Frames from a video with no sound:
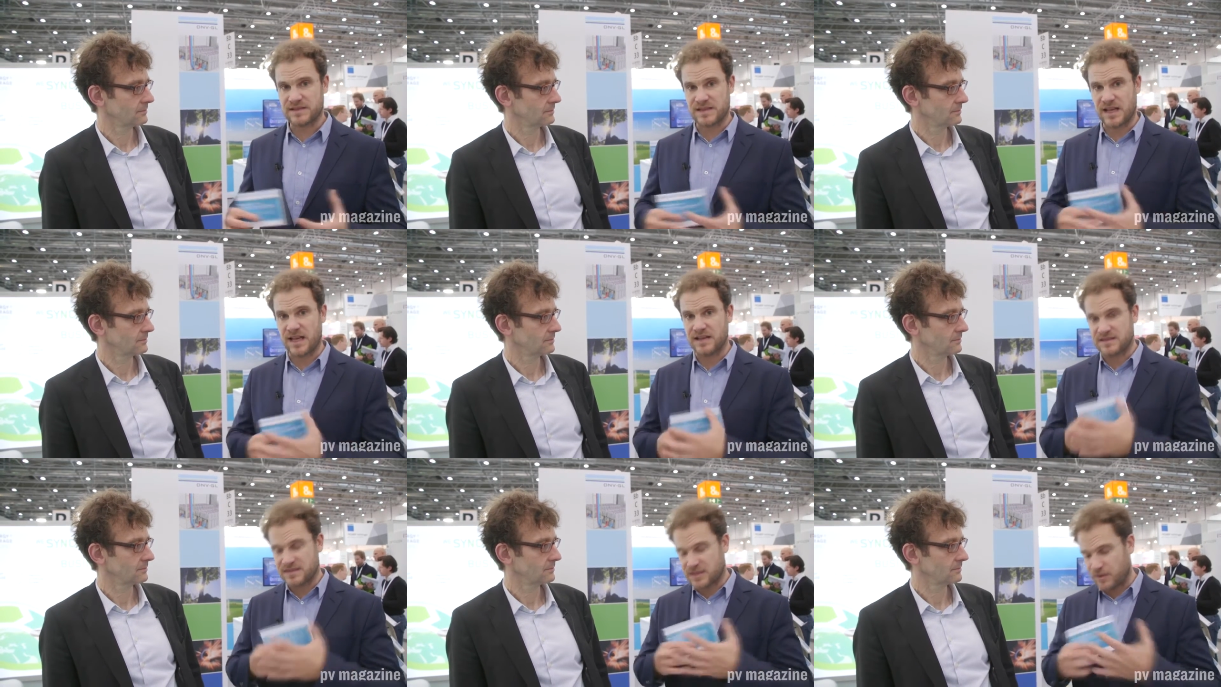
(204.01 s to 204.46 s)

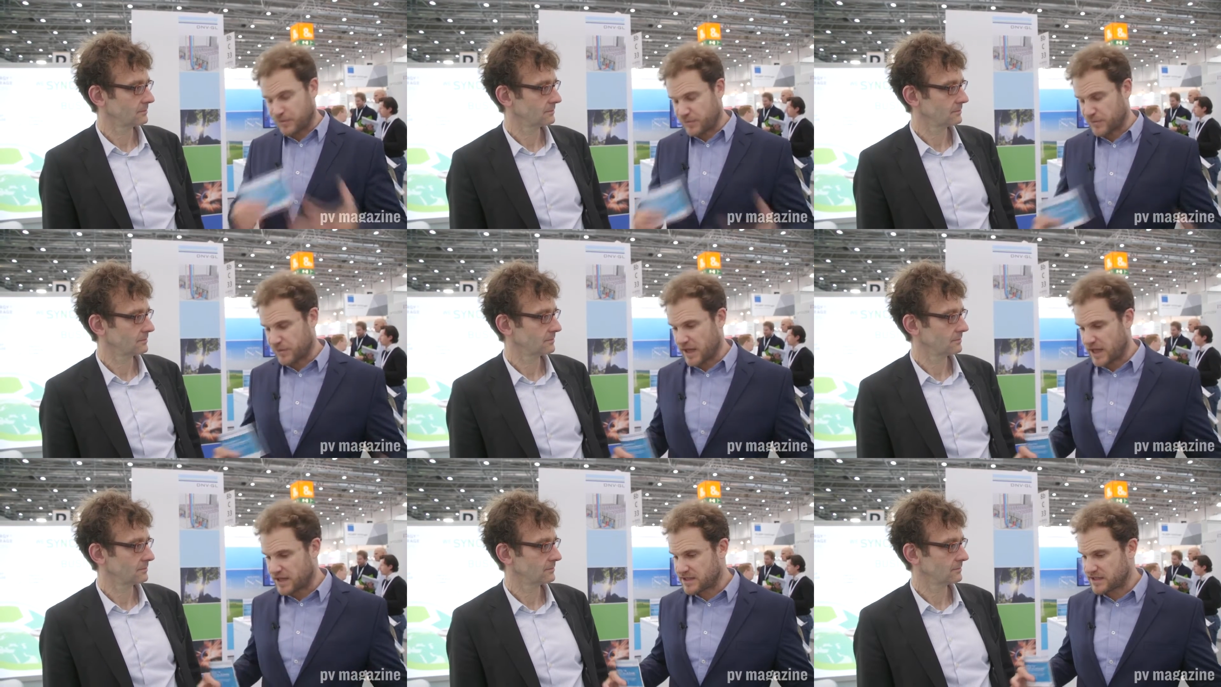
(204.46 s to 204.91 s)
Speaker 1: starts to
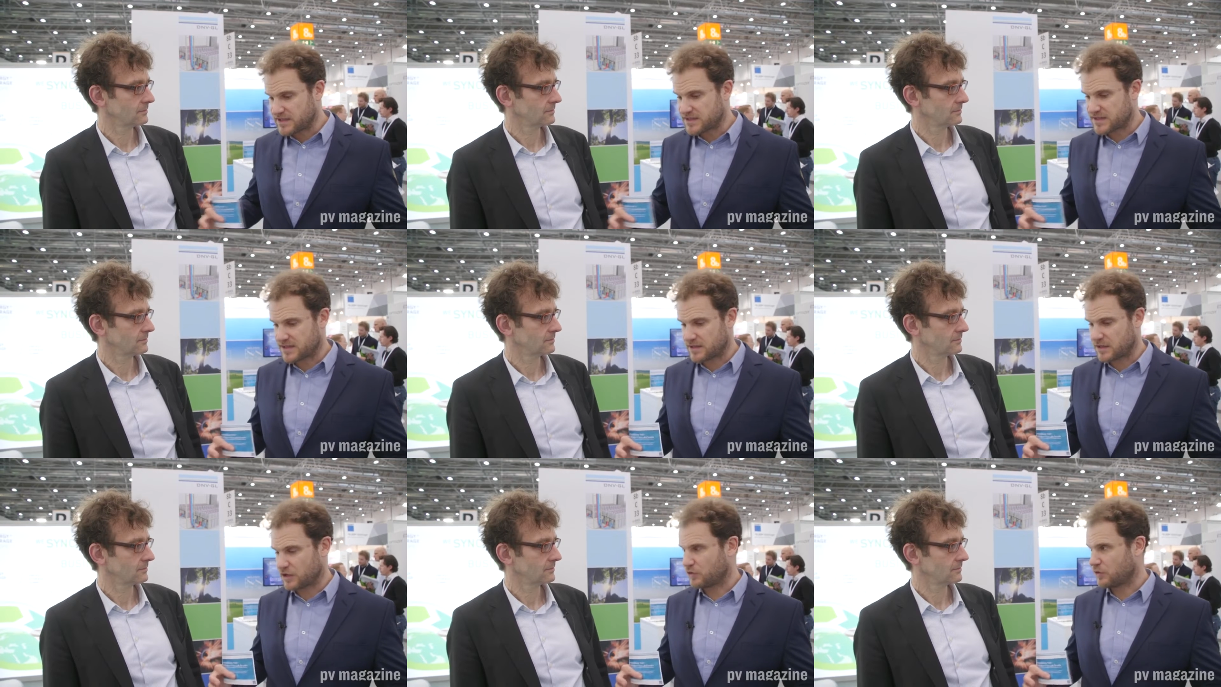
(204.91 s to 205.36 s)
flood
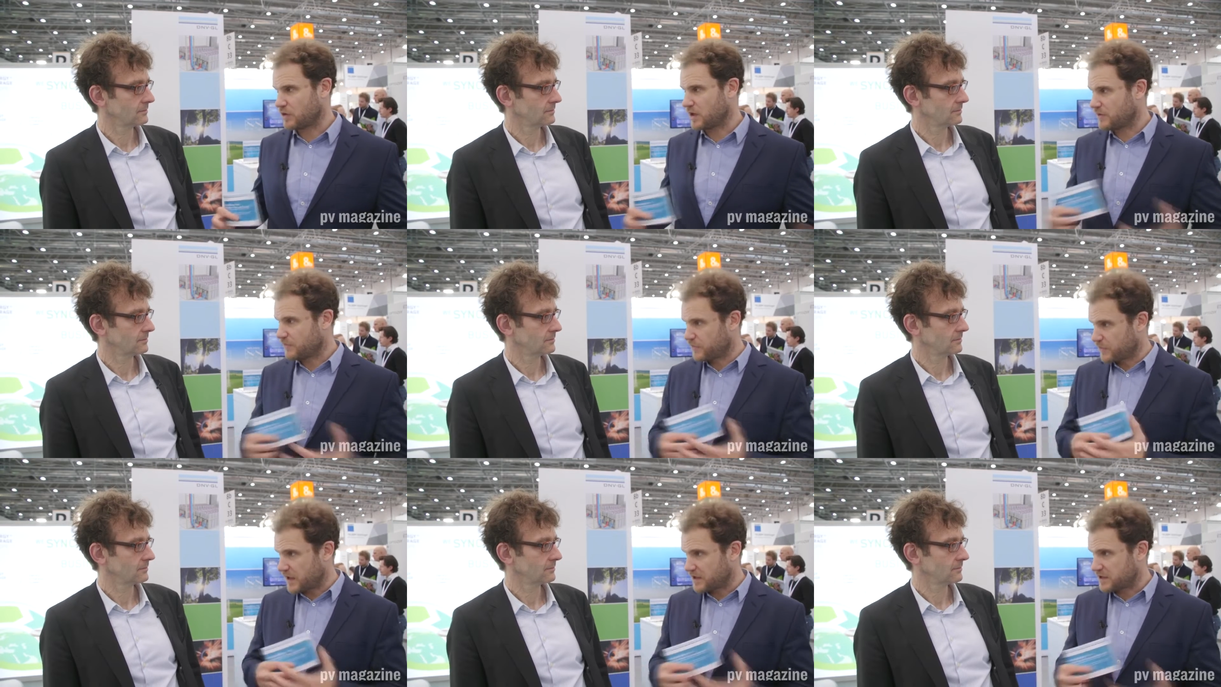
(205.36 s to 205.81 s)
into the
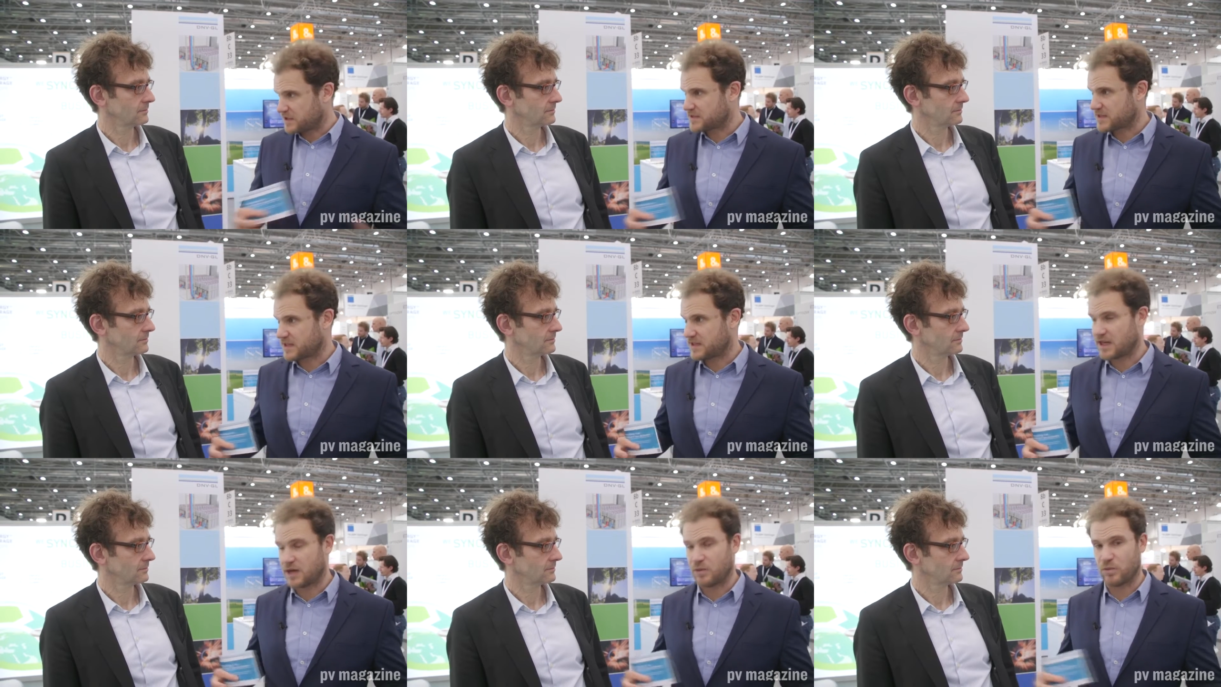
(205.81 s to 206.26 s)
grid, flood
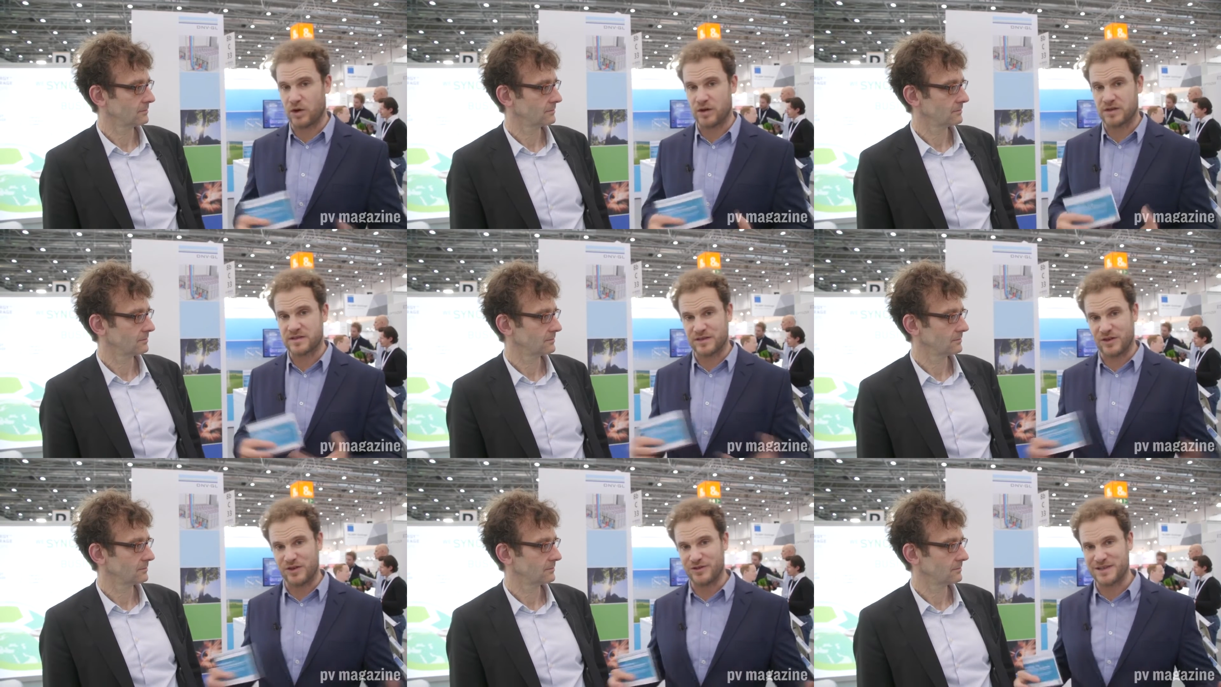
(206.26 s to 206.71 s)
into
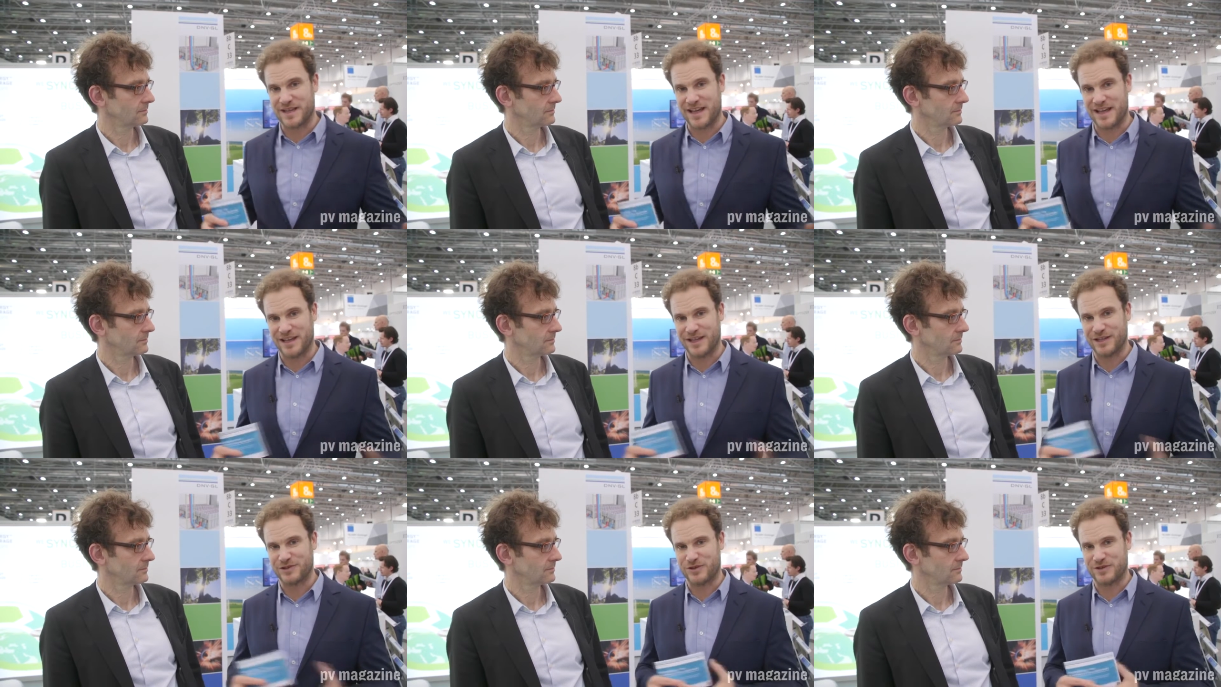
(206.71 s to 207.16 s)
networks and
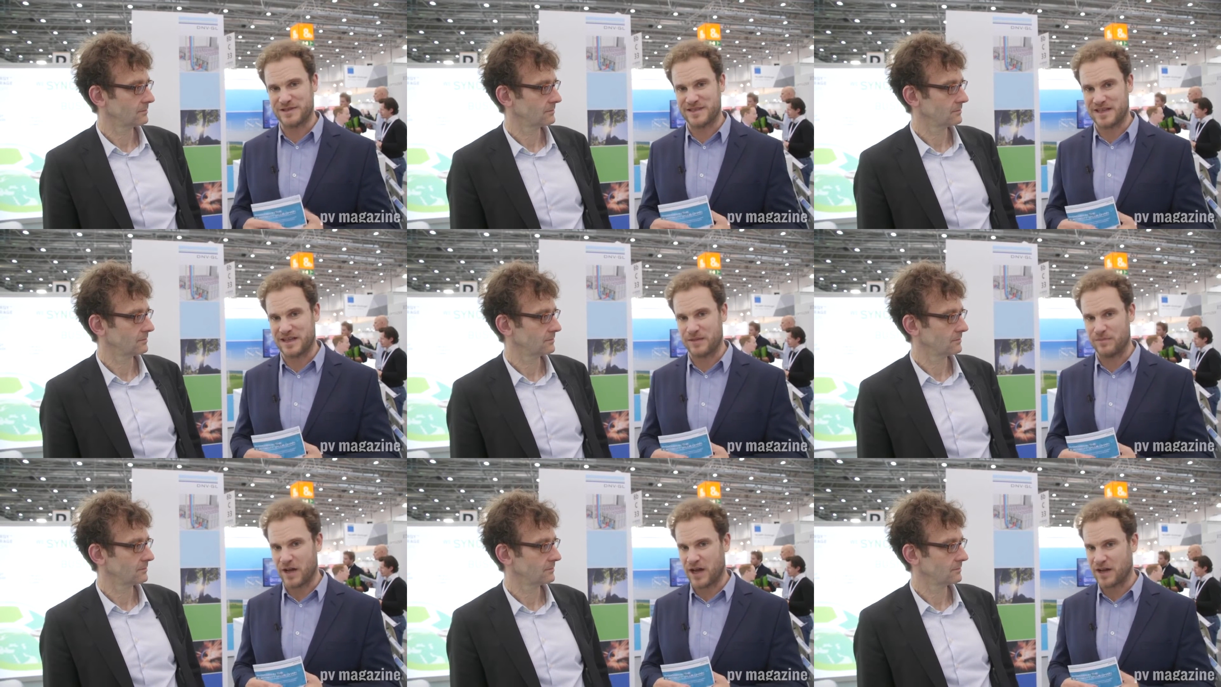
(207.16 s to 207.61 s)
onto
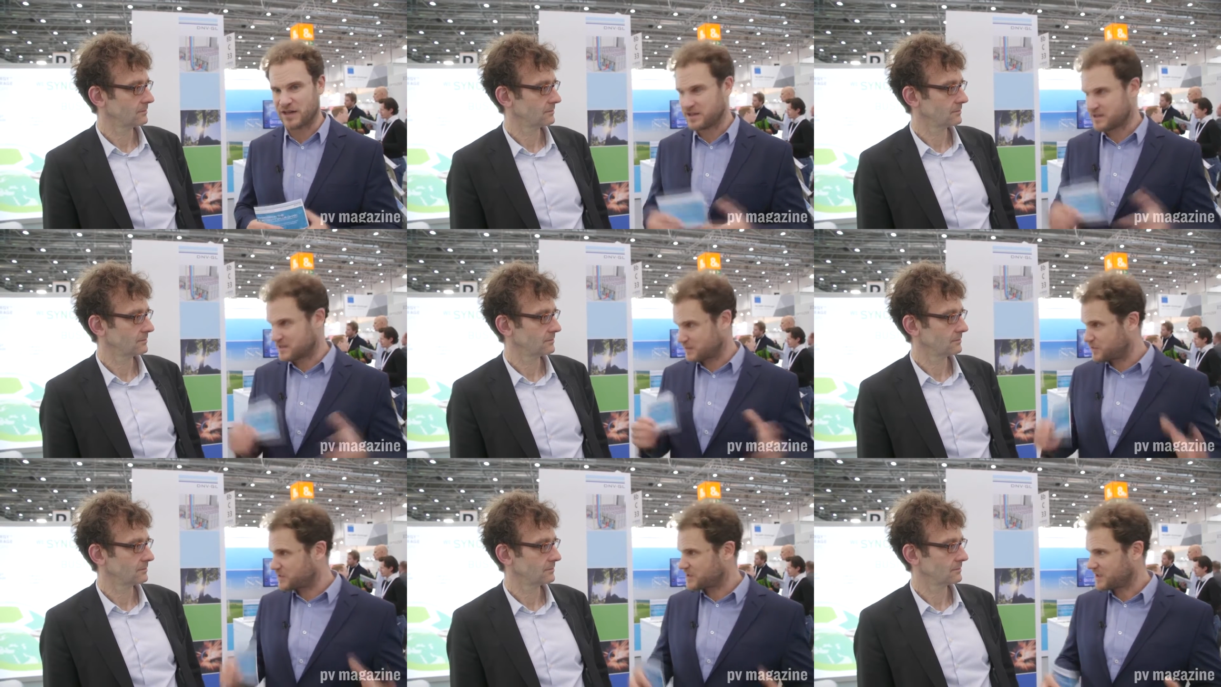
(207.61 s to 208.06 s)
electricity markets,